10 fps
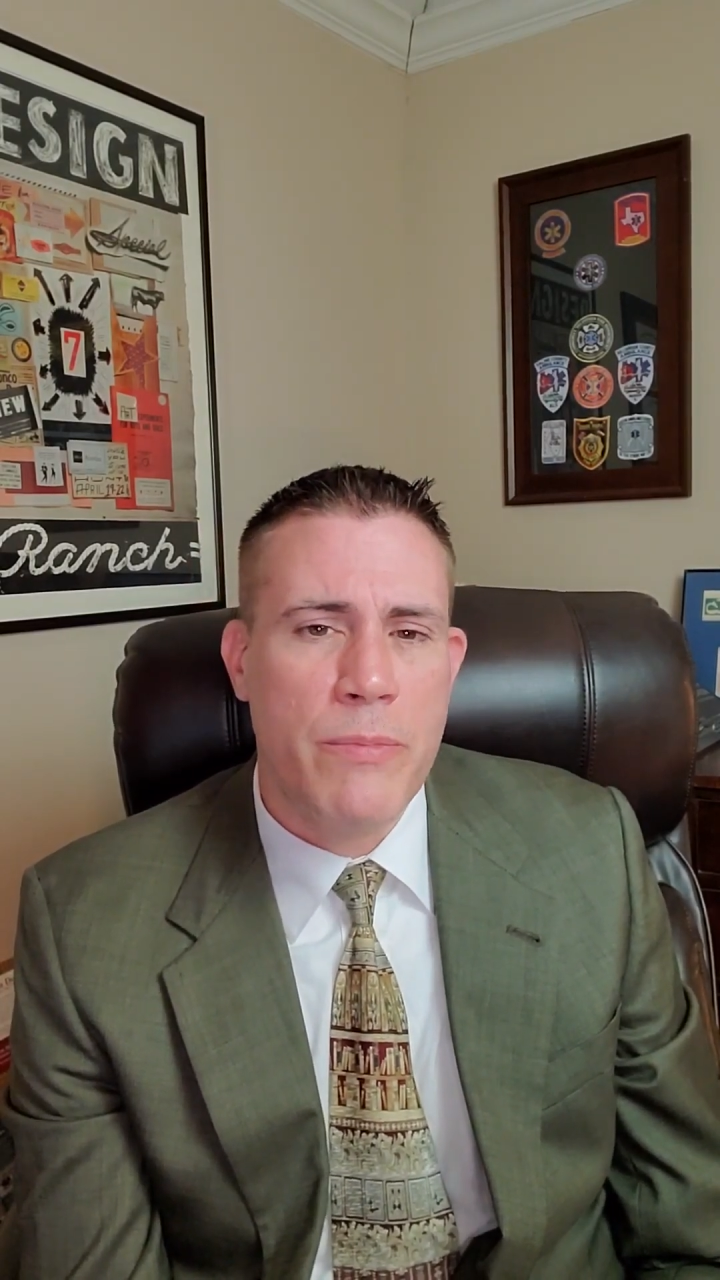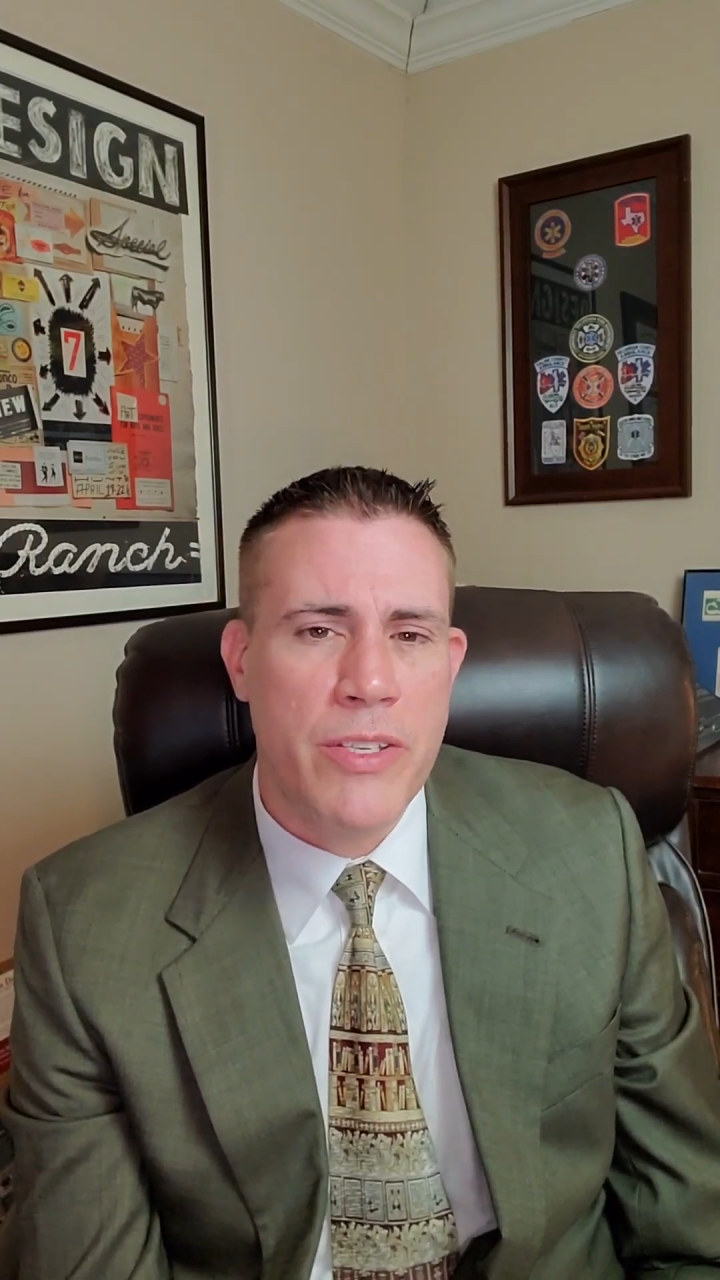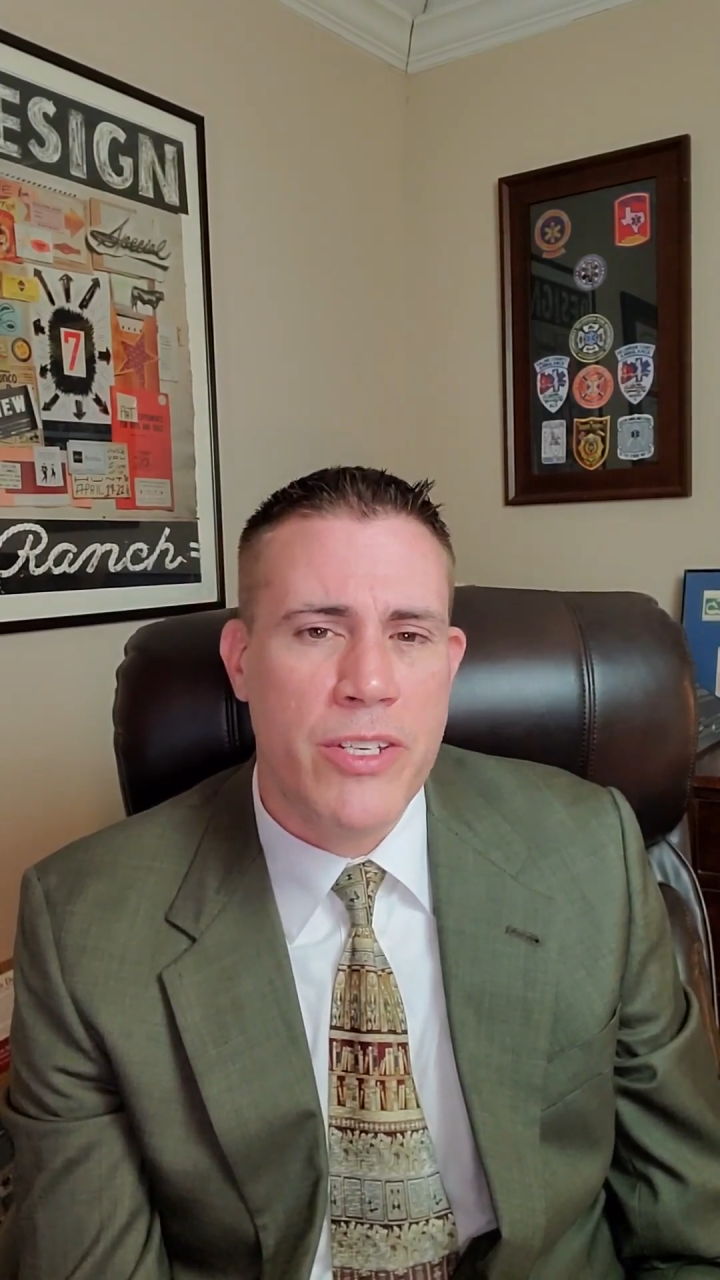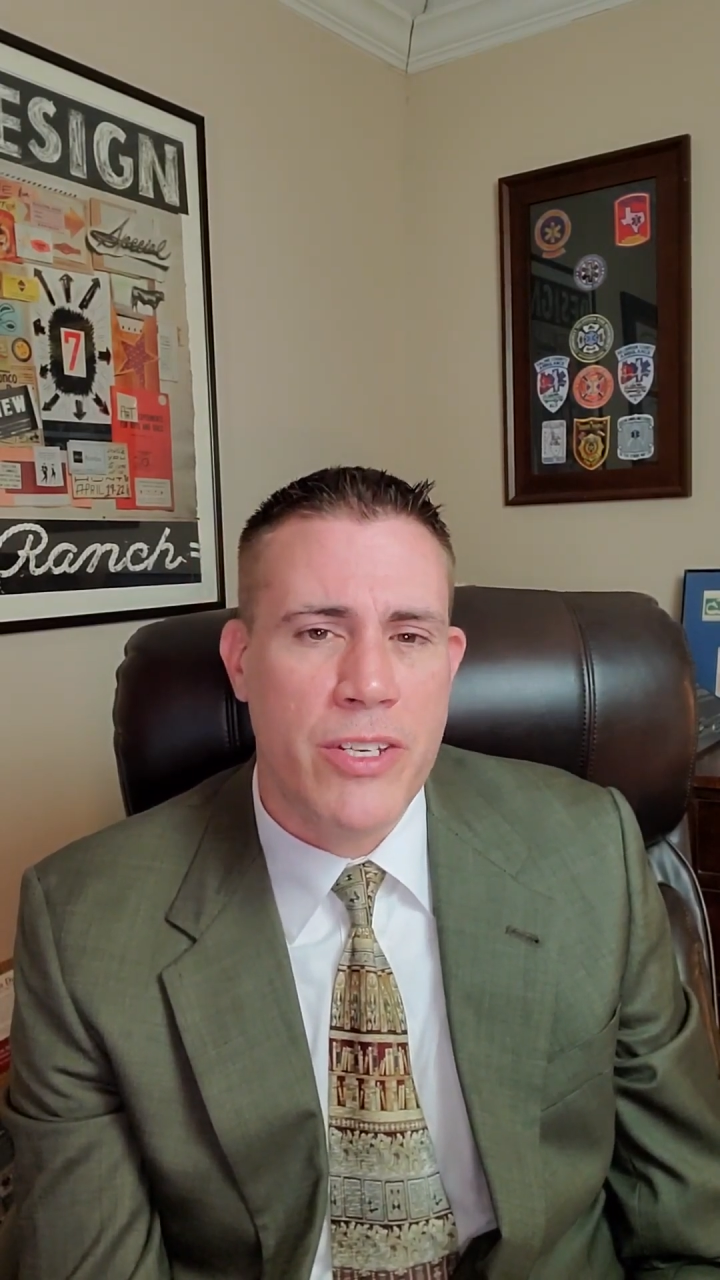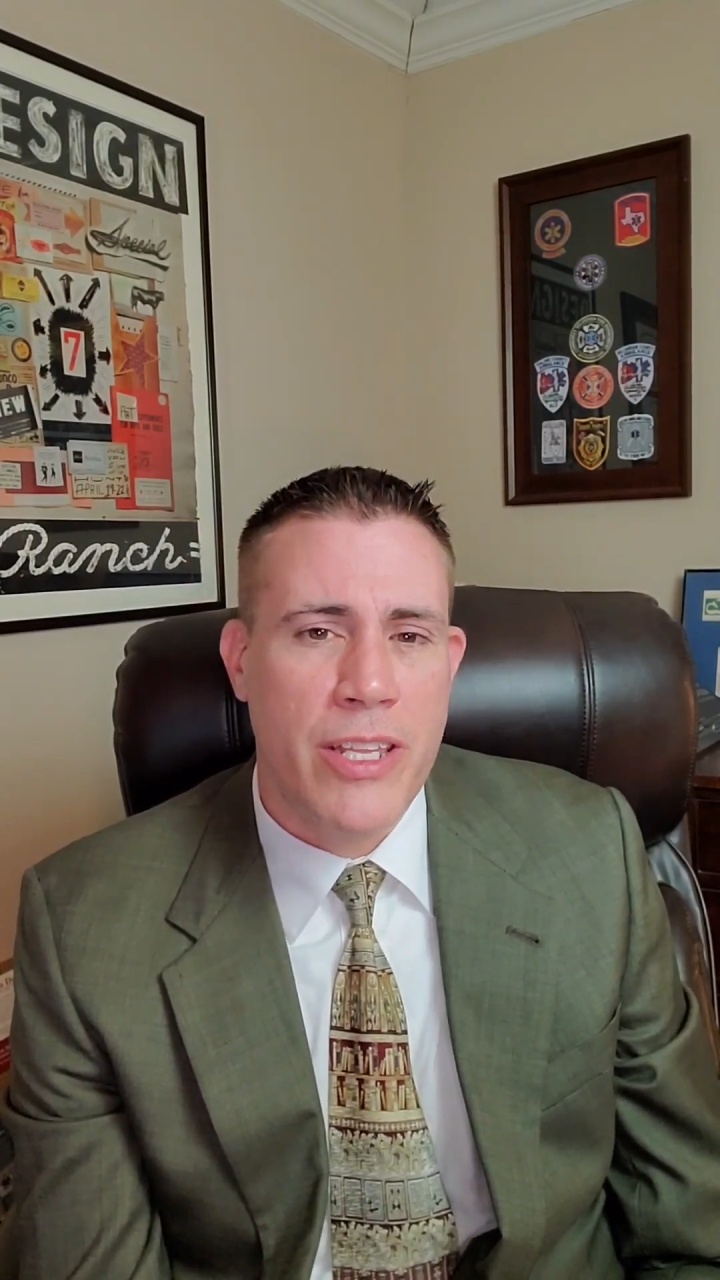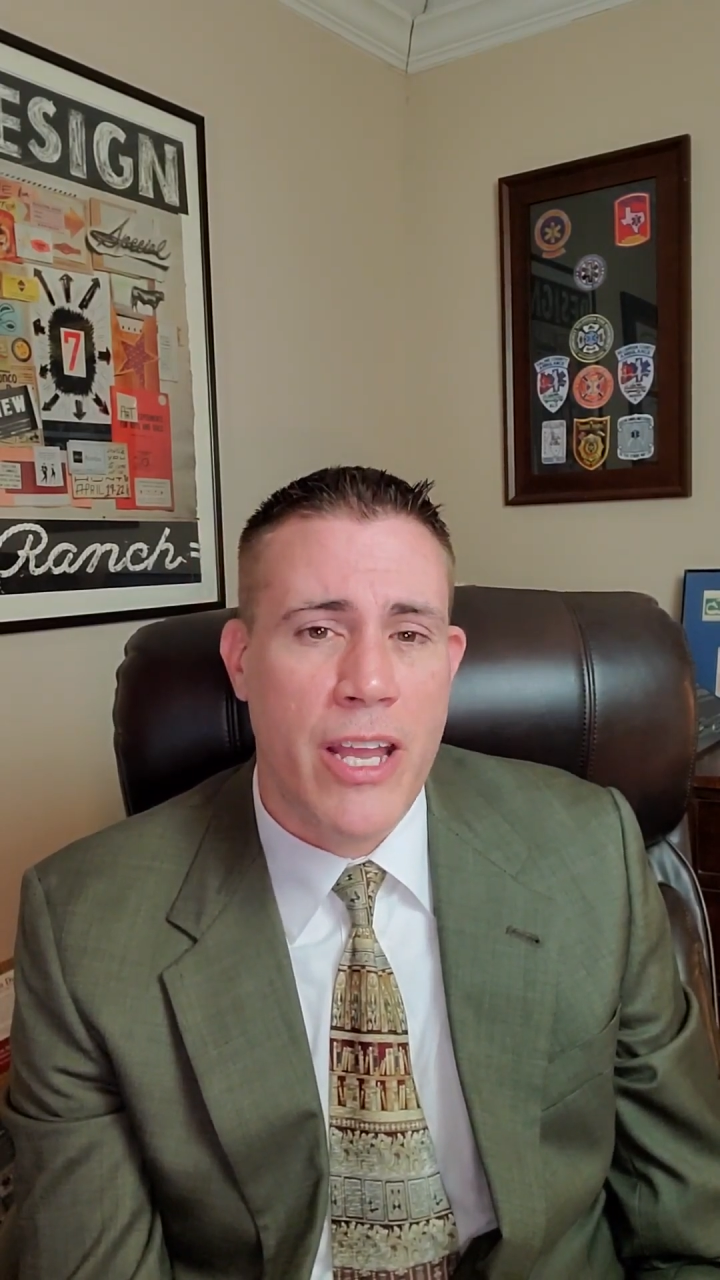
position